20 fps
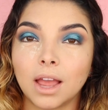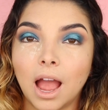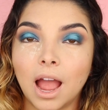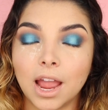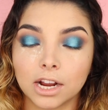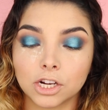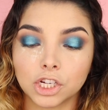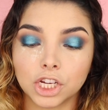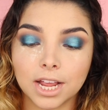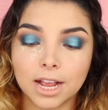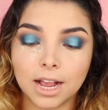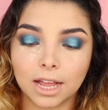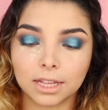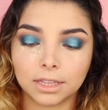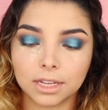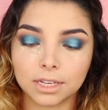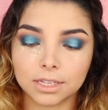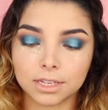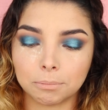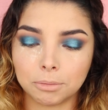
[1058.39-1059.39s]
I actually got
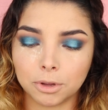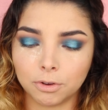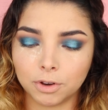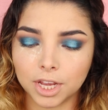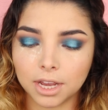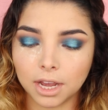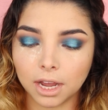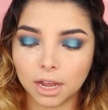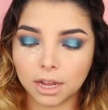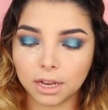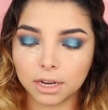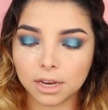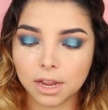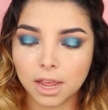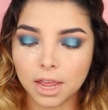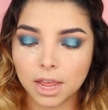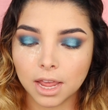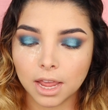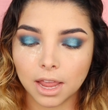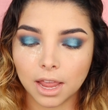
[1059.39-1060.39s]
this at BeautyCon
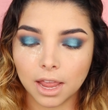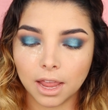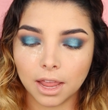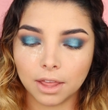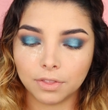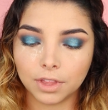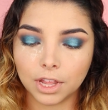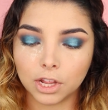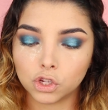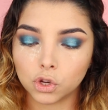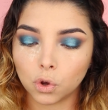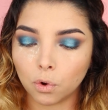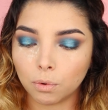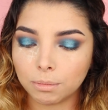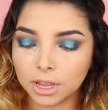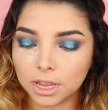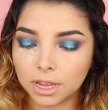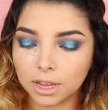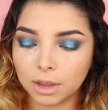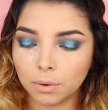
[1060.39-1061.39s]
and they told
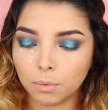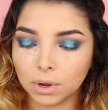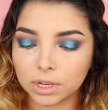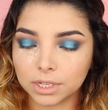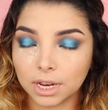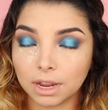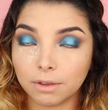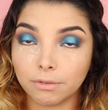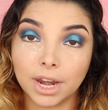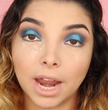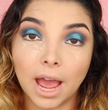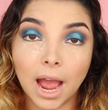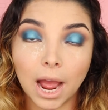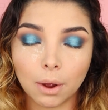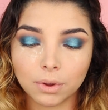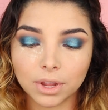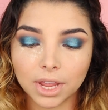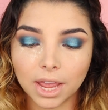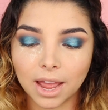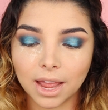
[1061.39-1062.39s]
me it wasn't even
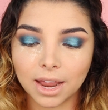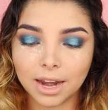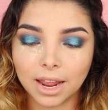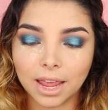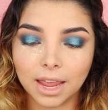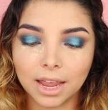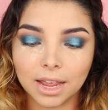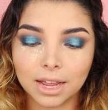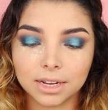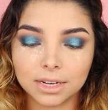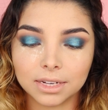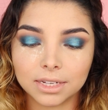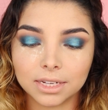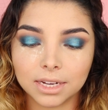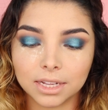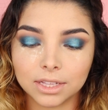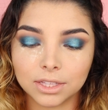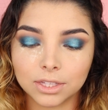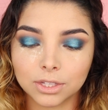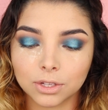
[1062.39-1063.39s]
out yet and
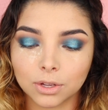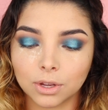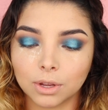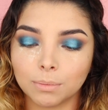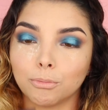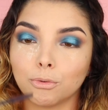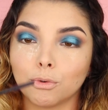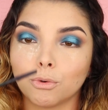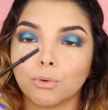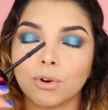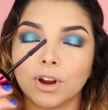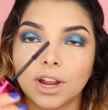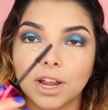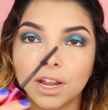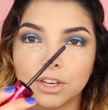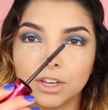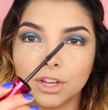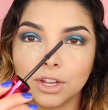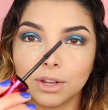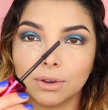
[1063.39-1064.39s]
it's
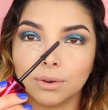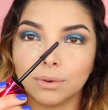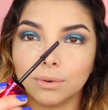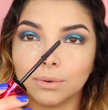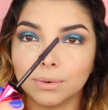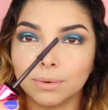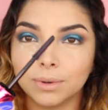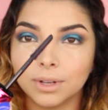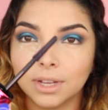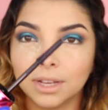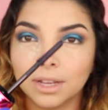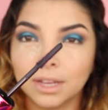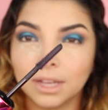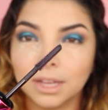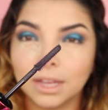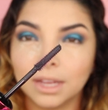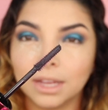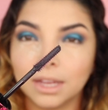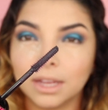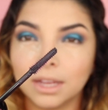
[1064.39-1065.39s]
brand new.
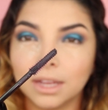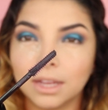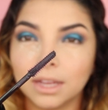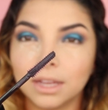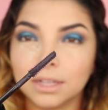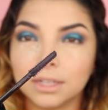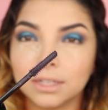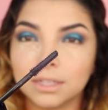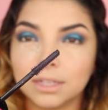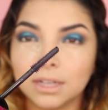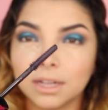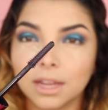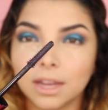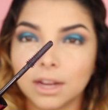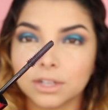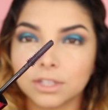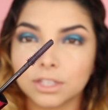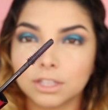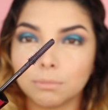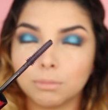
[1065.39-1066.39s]
And
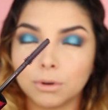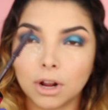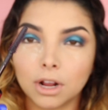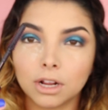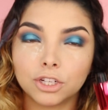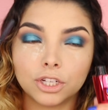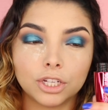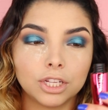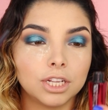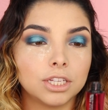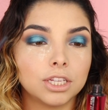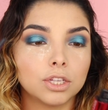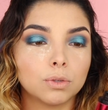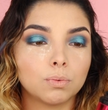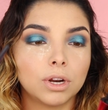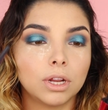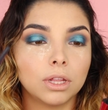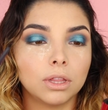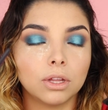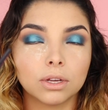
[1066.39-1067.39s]
there's the brush. This is
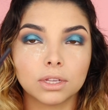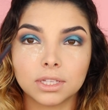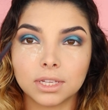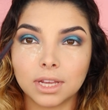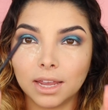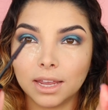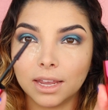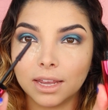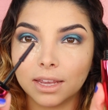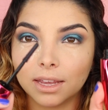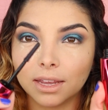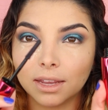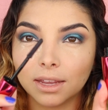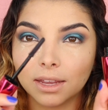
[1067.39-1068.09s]
what it looks like.